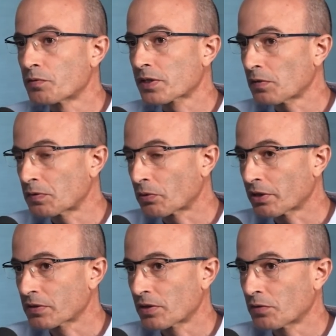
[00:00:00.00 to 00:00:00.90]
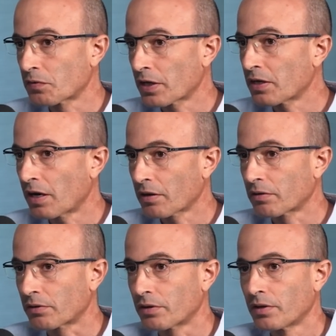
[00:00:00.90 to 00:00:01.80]
of suffering than of any
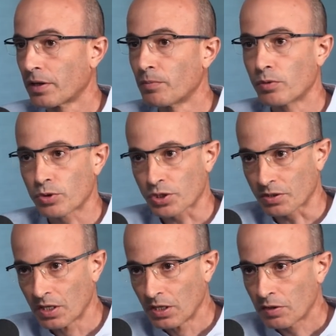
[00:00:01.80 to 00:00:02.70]
other emotion.